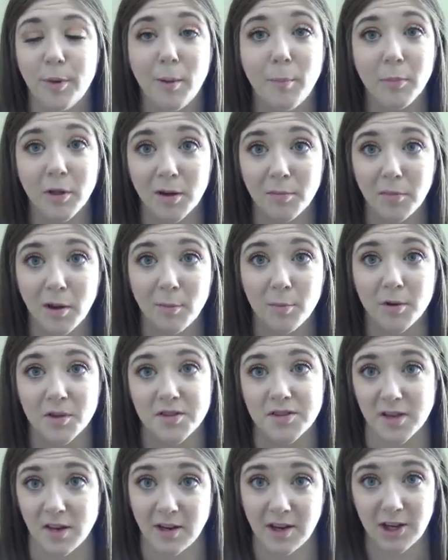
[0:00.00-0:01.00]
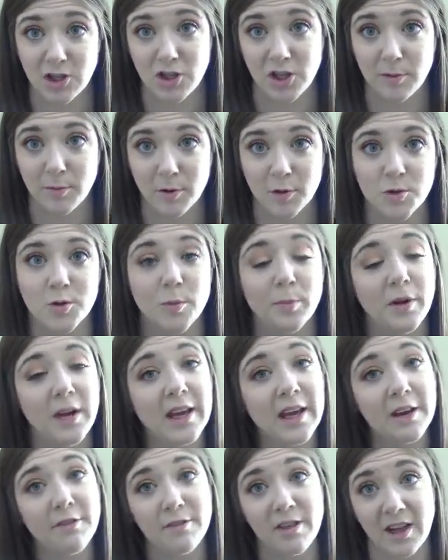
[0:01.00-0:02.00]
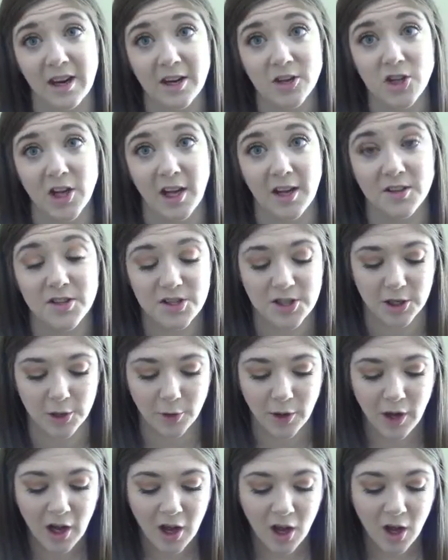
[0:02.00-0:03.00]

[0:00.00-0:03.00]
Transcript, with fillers: Bumble and Bumble Sunday shampoo. So I'm going to give that a chance too.